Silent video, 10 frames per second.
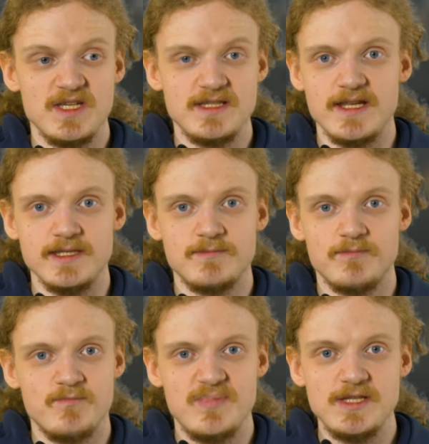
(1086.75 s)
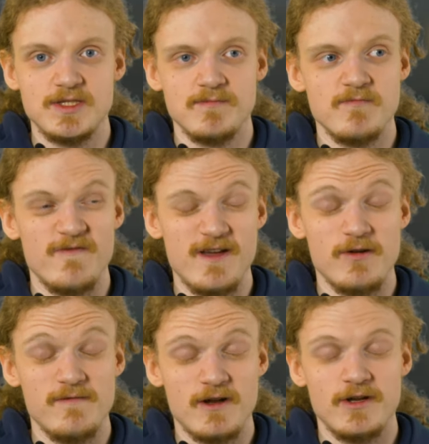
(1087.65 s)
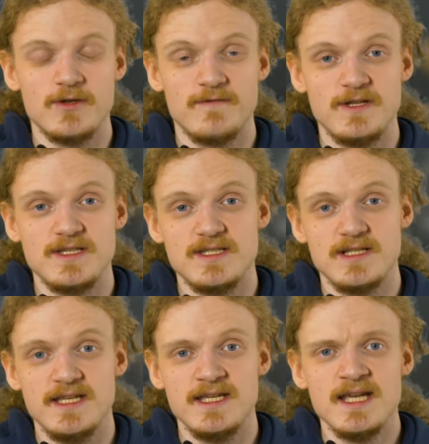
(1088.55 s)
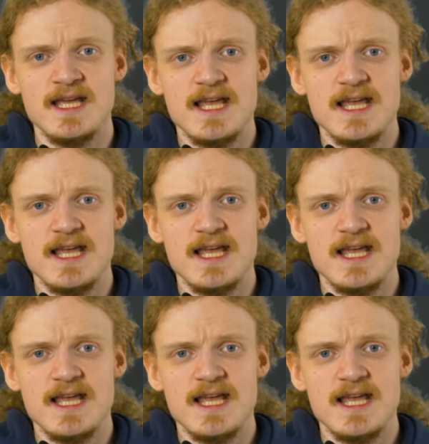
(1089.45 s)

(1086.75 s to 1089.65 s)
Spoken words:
He did beat him very, very convincingly